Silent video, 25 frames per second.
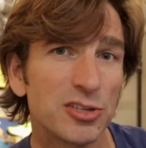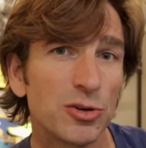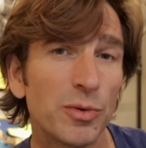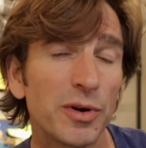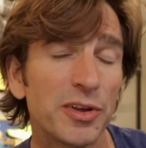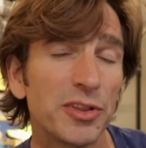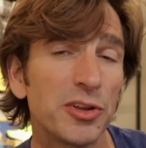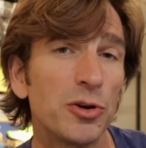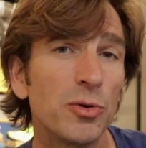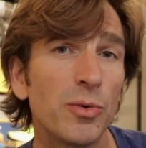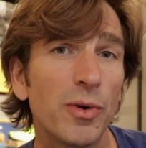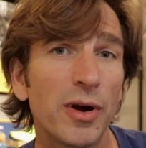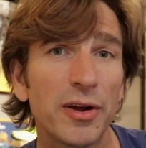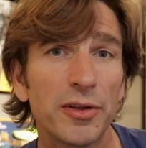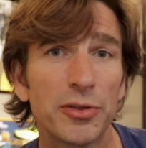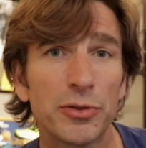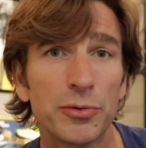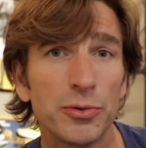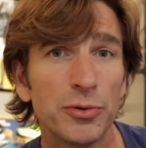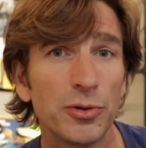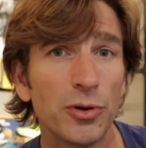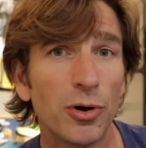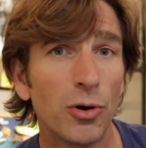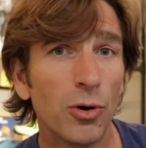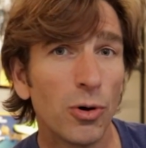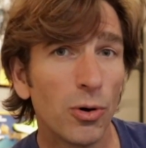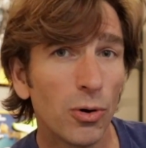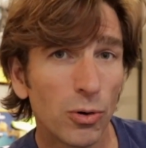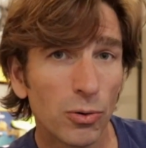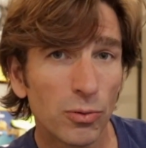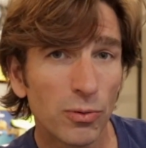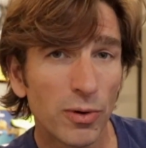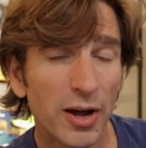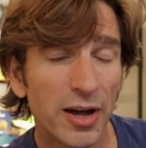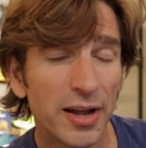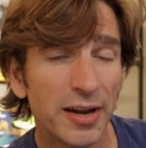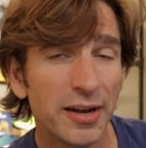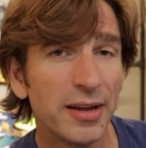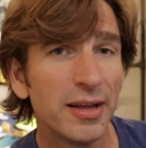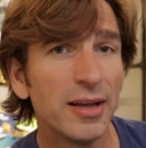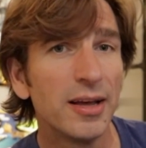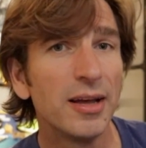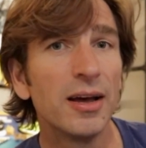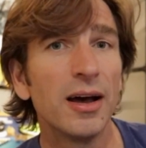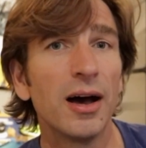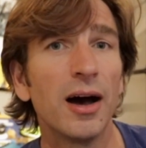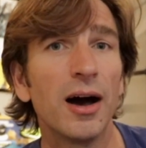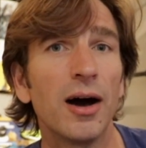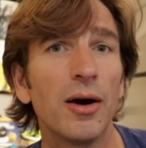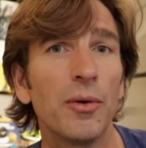So whether you wear it through the whole run,
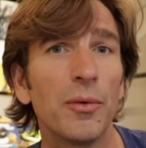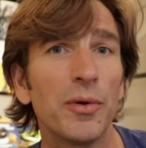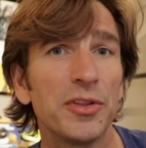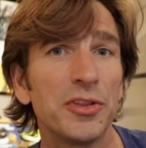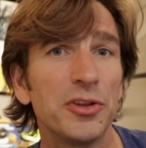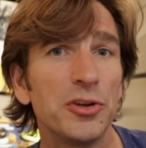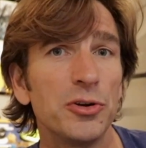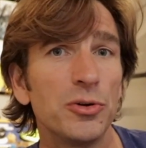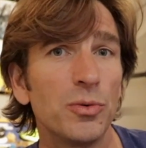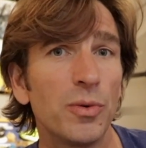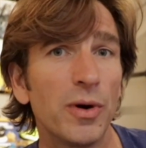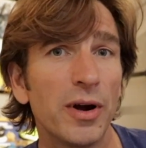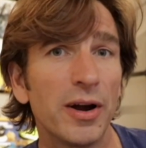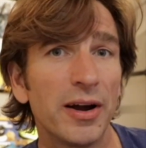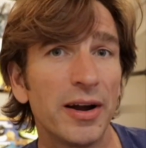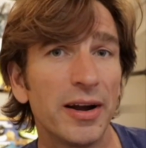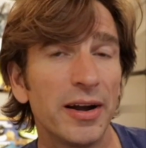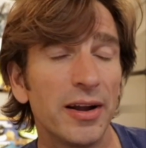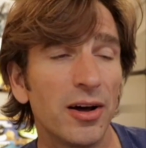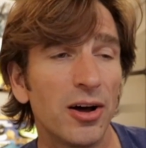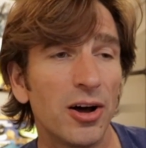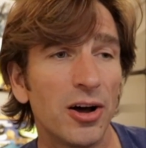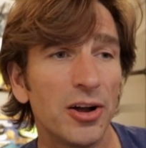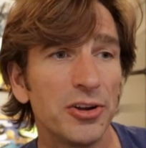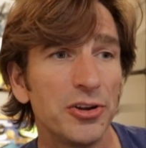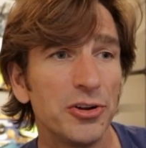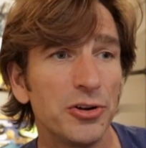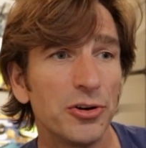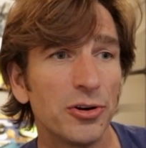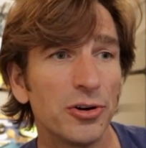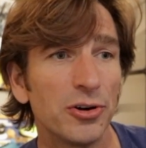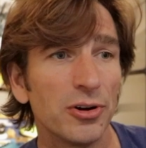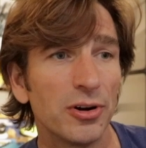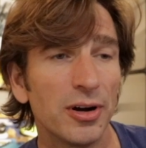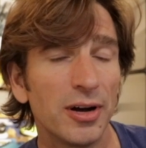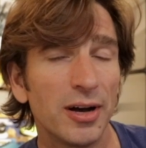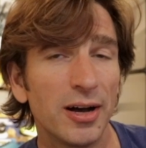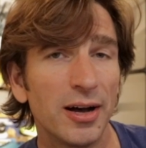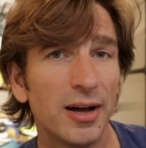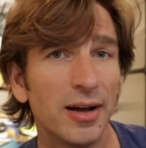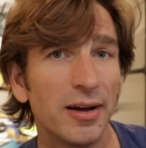whether you wear it on your